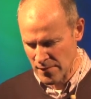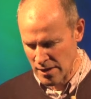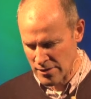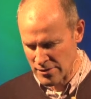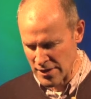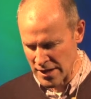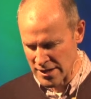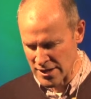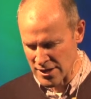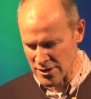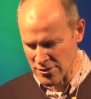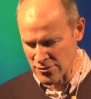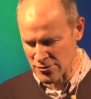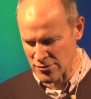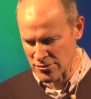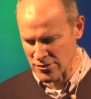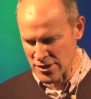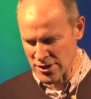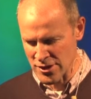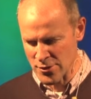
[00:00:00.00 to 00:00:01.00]
Thank you
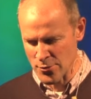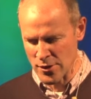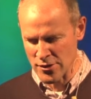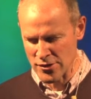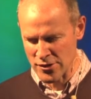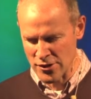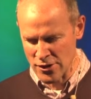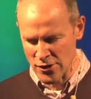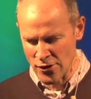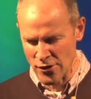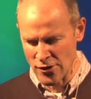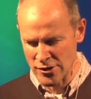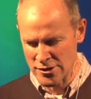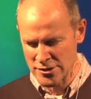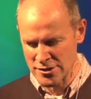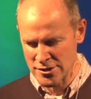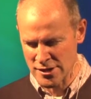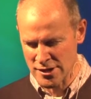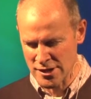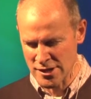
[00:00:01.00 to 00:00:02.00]
that you are the God
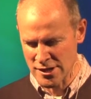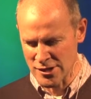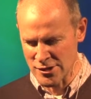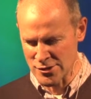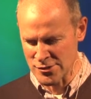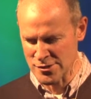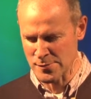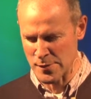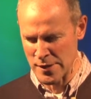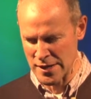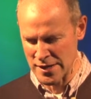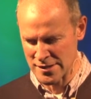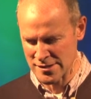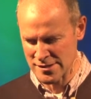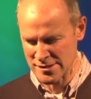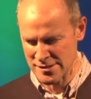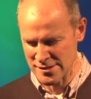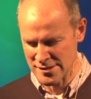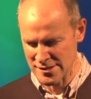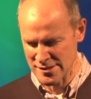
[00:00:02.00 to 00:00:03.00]
who
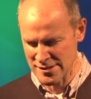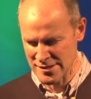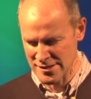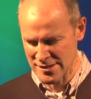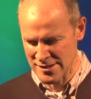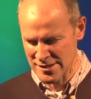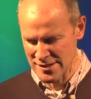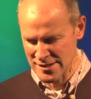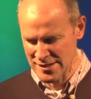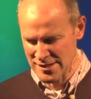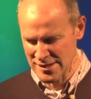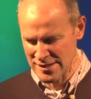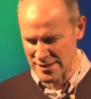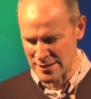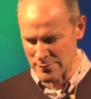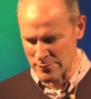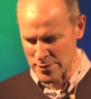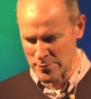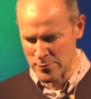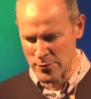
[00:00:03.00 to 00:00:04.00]
speaks.
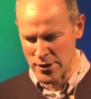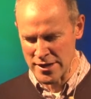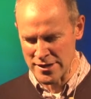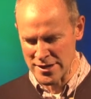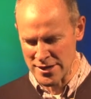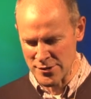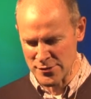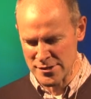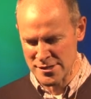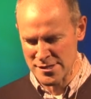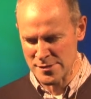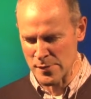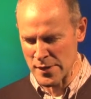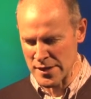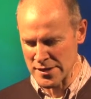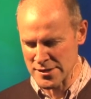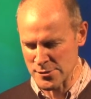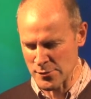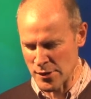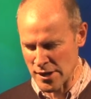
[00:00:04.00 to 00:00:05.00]
And we pray that you would
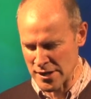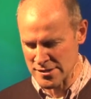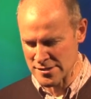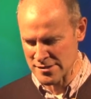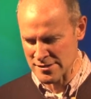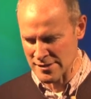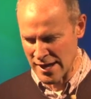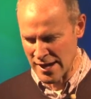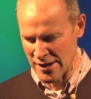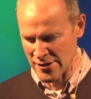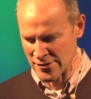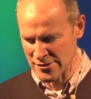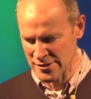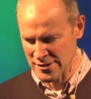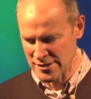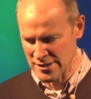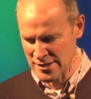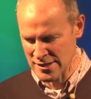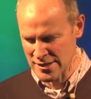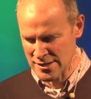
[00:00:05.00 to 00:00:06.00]
speak to us now.
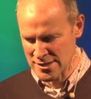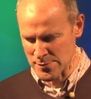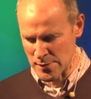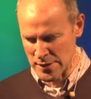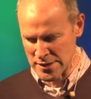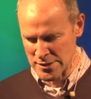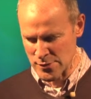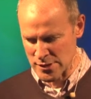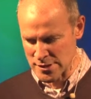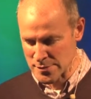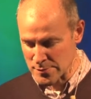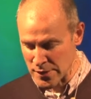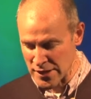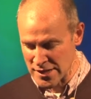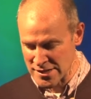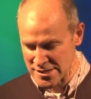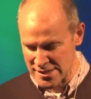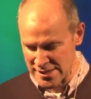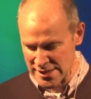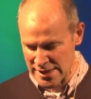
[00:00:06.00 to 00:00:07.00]
Speak to us
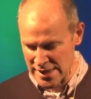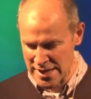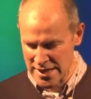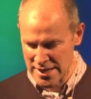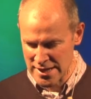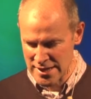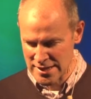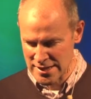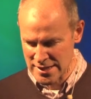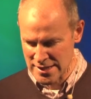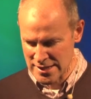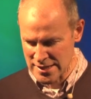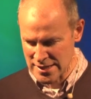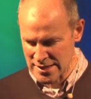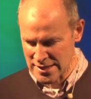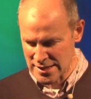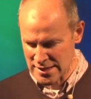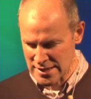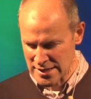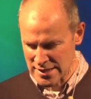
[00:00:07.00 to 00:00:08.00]
personally,
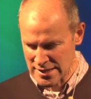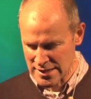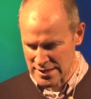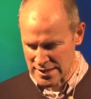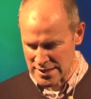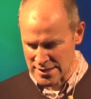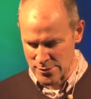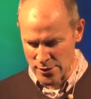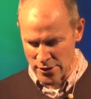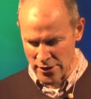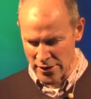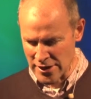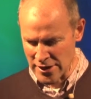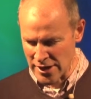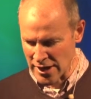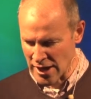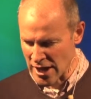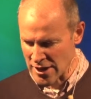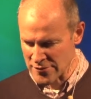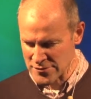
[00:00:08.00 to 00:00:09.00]
into our own
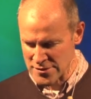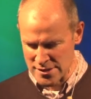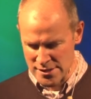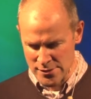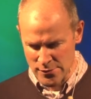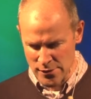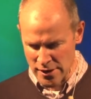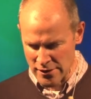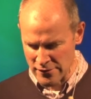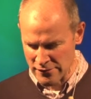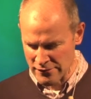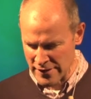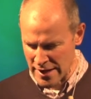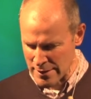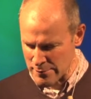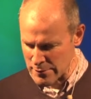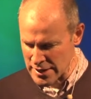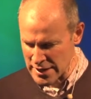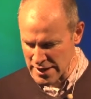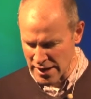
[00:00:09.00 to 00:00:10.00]
lives, into our
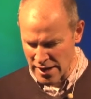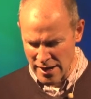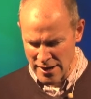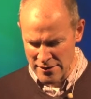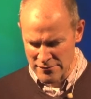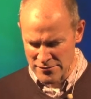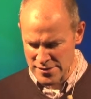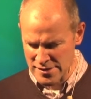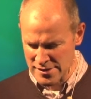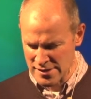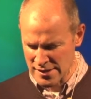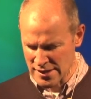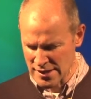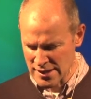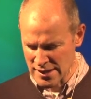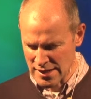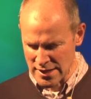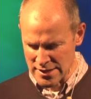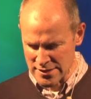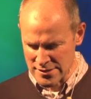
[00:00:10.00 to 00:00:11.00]
family lives,
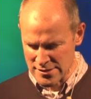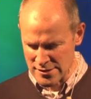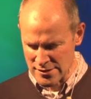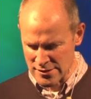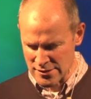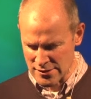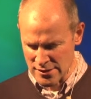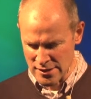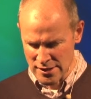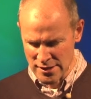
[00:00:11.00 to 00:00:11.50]
into